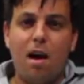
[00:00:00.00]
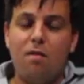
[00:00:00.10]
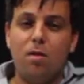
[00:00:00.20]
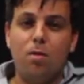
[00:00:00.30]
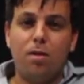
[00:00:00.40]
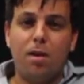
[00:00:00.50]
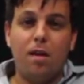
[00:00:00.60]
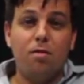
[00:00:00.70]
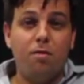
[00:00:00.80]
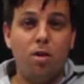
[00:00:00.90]
have a look
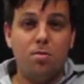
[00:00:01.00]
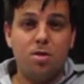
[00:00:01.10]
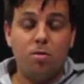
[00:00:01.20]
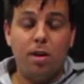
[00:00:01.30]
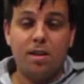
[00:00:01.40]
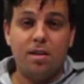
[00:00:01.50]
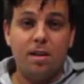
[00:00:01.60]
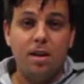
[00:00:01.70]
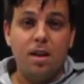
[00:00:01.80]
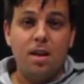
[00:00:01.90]
at the film's director,
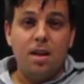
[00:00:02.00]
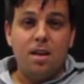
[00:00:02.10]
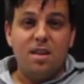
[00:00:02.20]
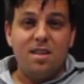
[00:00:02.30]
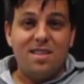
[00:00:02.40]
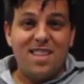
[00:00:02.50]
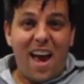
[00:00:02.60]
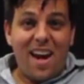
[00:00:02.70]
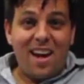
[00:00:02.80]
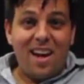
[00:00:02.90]

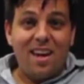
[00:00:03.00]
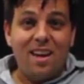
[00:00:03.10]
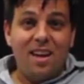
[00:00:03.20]
Zhang